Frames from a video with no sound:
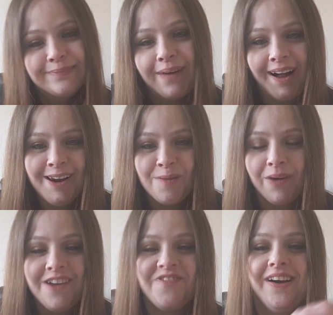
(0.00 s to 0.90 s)
smile
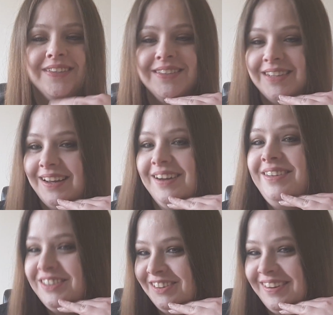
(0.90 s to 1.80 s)
on my face, and say,
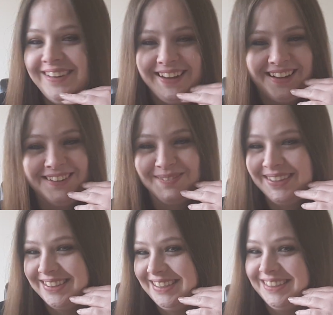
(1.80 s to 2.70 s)
are you trying to kill
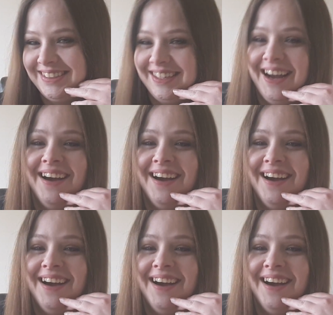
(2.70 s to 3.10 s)
my sister?